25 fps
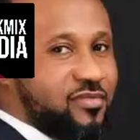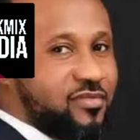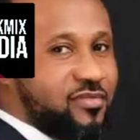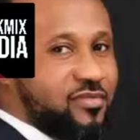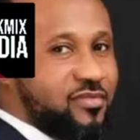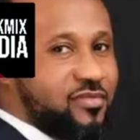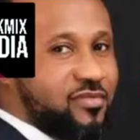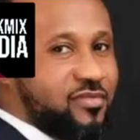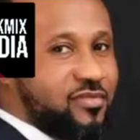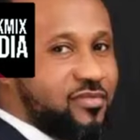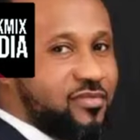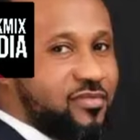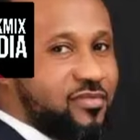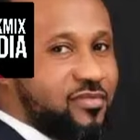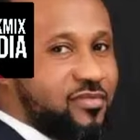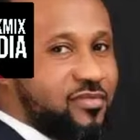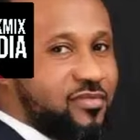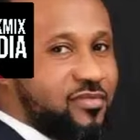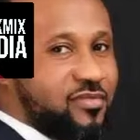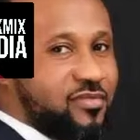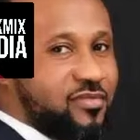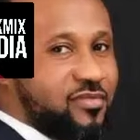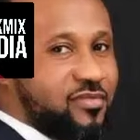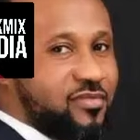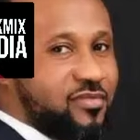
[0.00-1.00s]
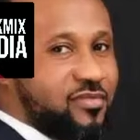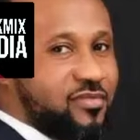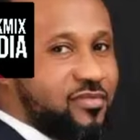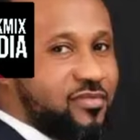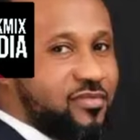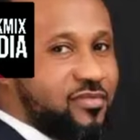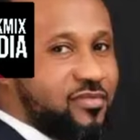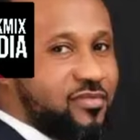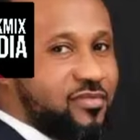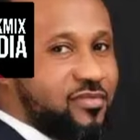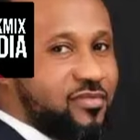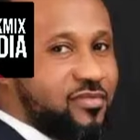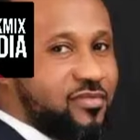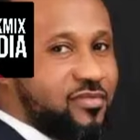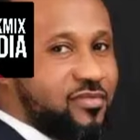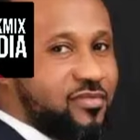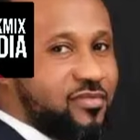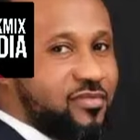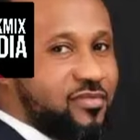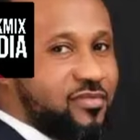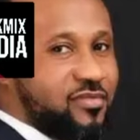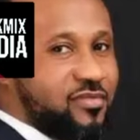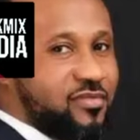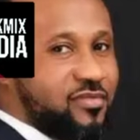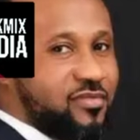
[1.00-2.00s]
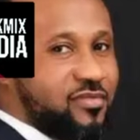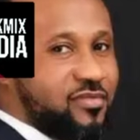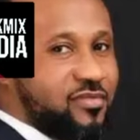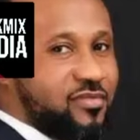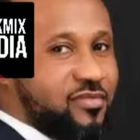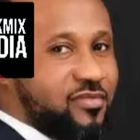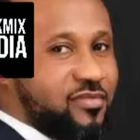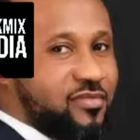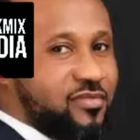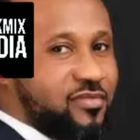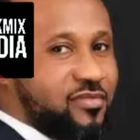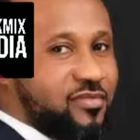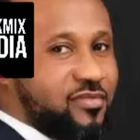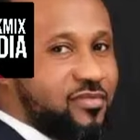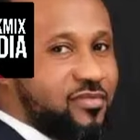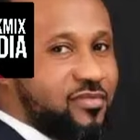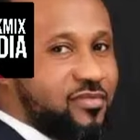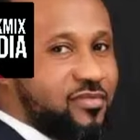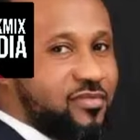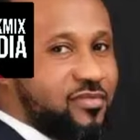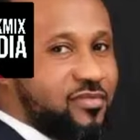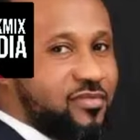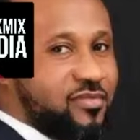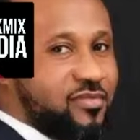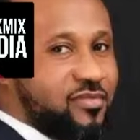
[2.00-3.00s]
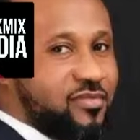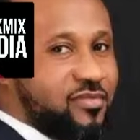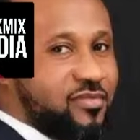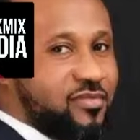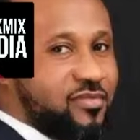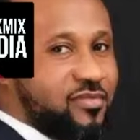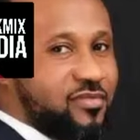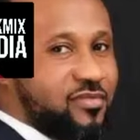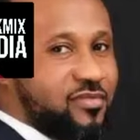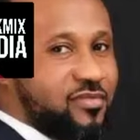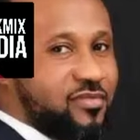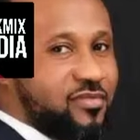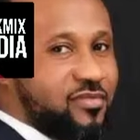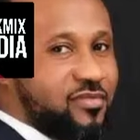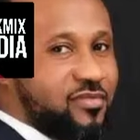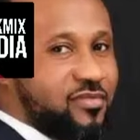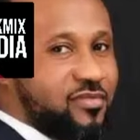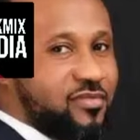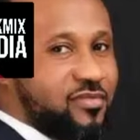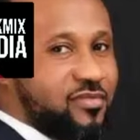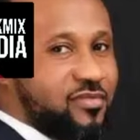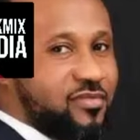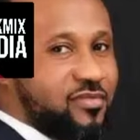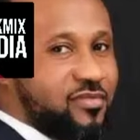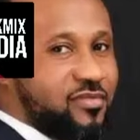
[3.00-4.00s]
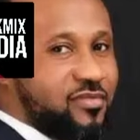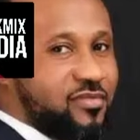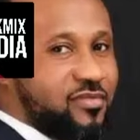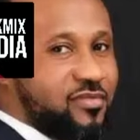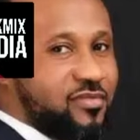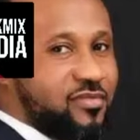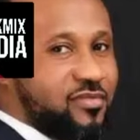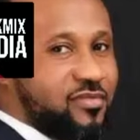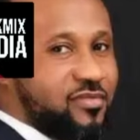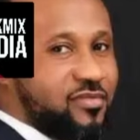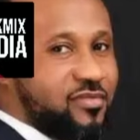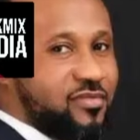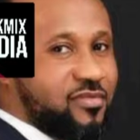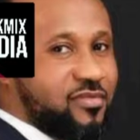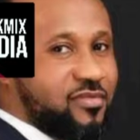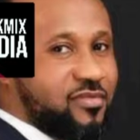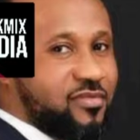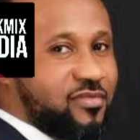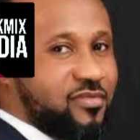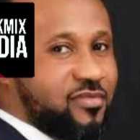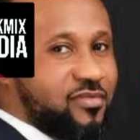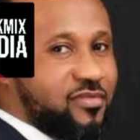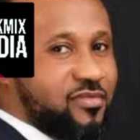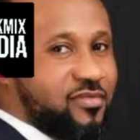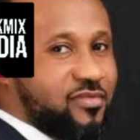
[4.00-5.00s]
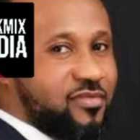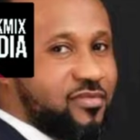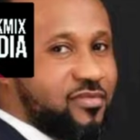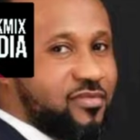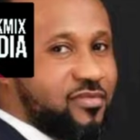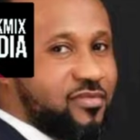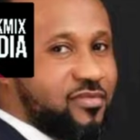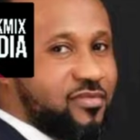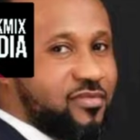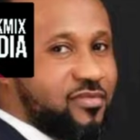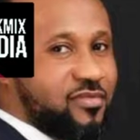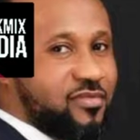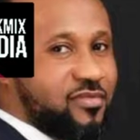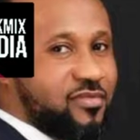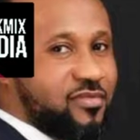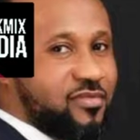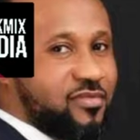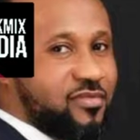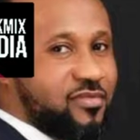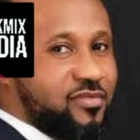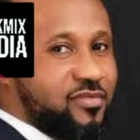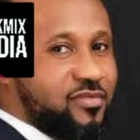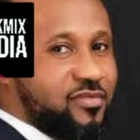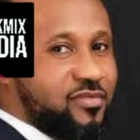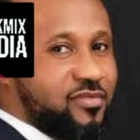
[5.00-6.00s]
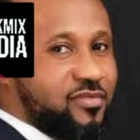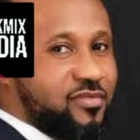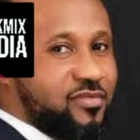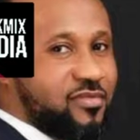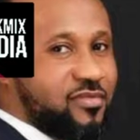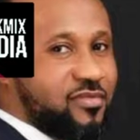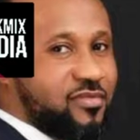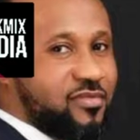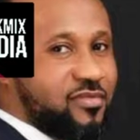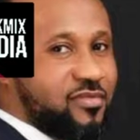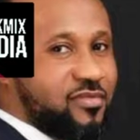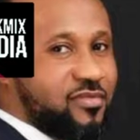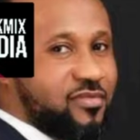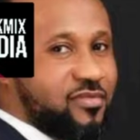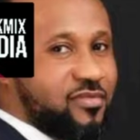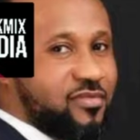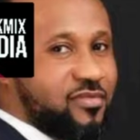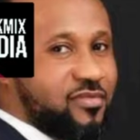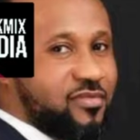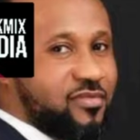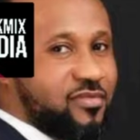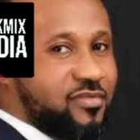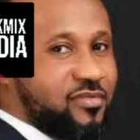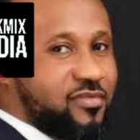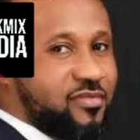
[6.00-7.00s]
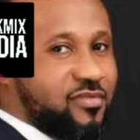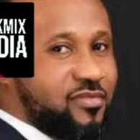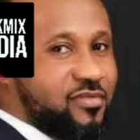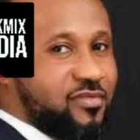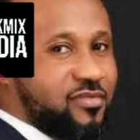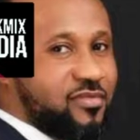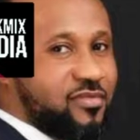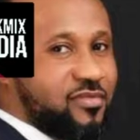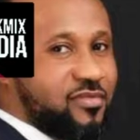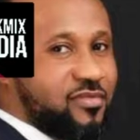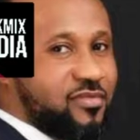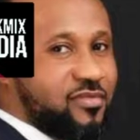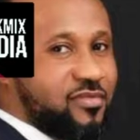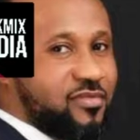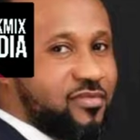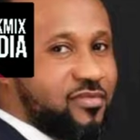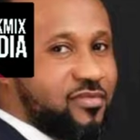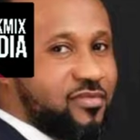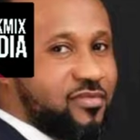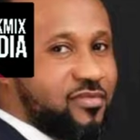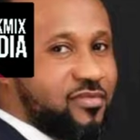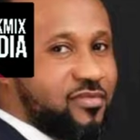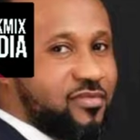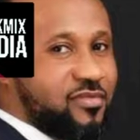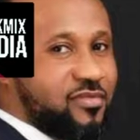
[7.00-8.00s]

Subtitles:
No words are spoken by the person on screen.